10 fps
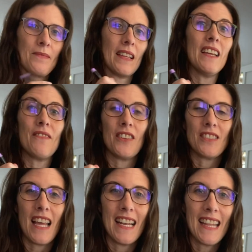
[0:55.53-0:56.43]
if
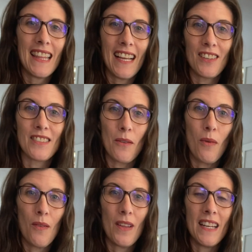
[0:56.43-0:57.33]
there's anything else
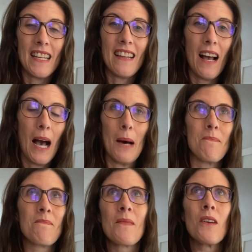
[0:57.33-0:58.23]
any
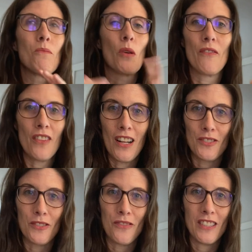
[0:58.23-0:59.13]

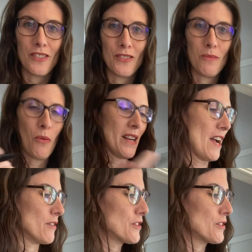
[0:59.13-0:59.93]
morphological features to point out.